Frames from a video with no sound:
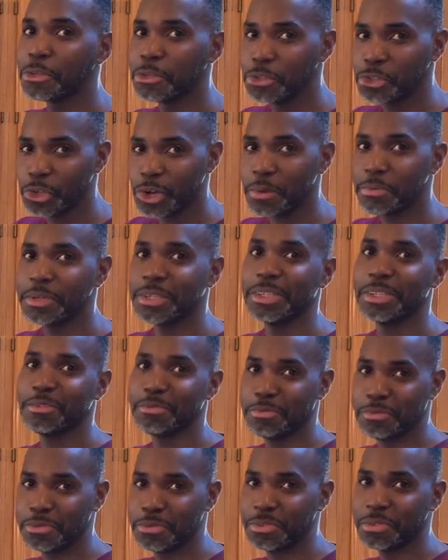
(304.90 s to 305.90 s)
tropical
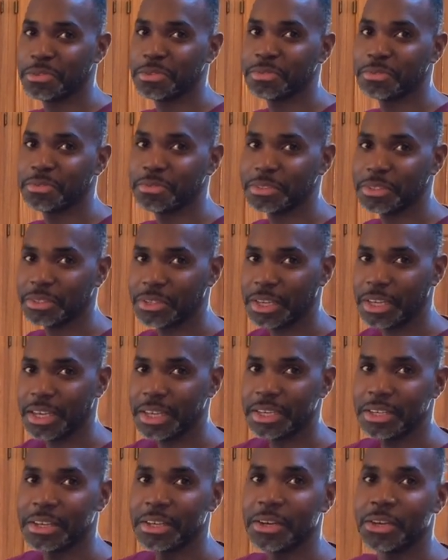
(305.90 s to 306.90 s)
food.
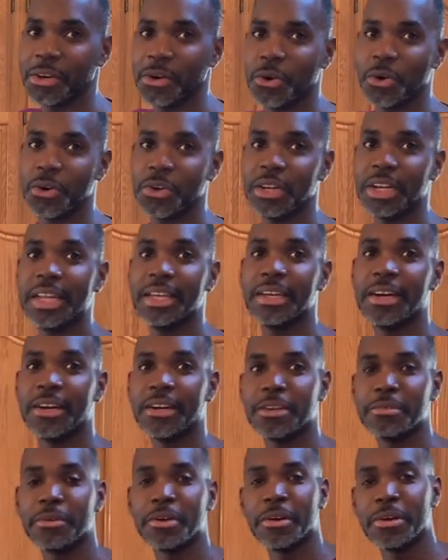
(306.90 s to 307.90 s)
Okay, or
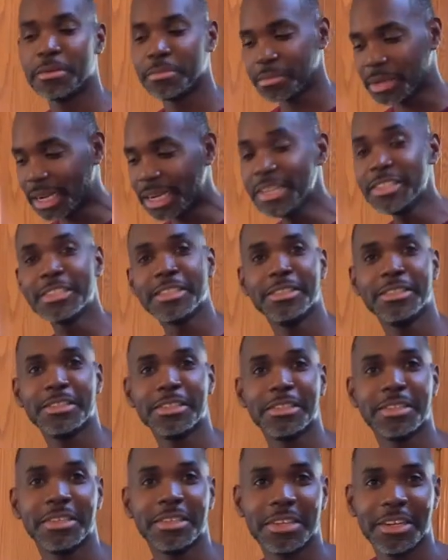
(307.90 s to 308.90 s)

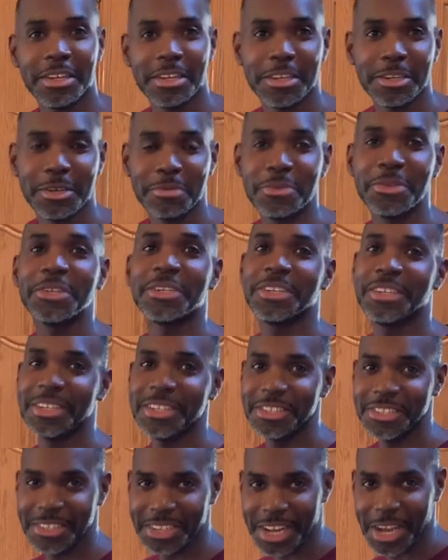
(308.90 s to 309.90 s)
Clinton's and American
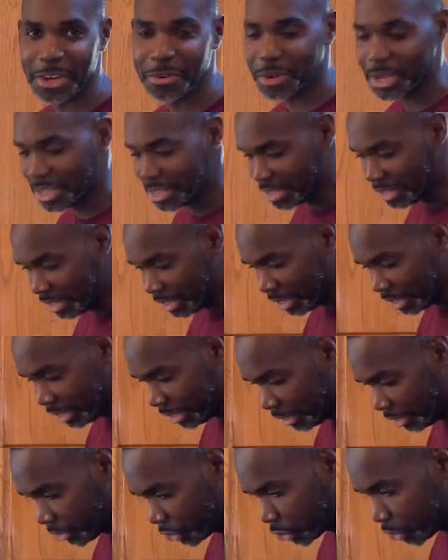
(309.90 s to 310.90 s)
Legion Highway.
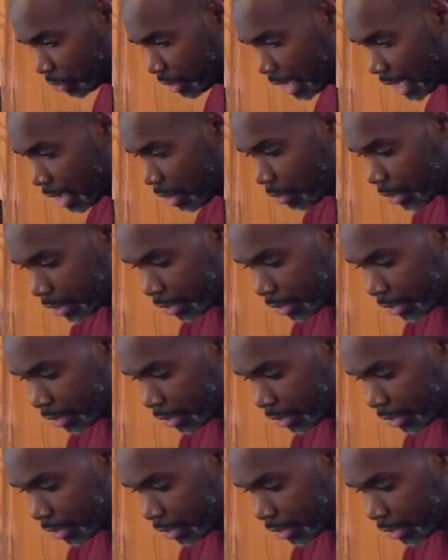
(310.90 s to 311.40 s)
So now we're